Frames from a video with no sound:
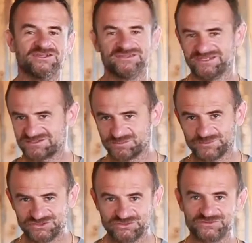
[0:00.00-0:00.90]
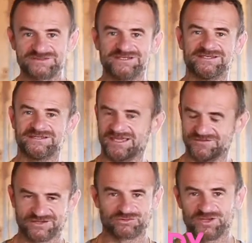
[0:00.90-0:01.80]
they're super juicy, they
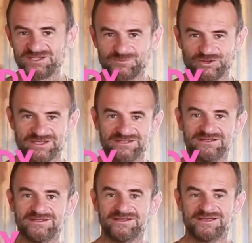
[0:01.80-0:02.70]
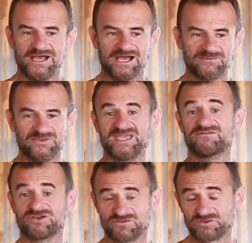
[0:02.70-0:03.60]
have a great body, they
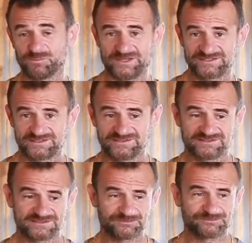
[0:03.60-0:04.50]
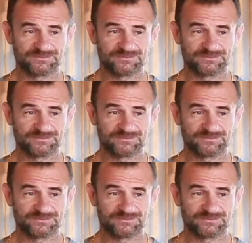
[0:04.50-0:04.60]
have a lot of complexities.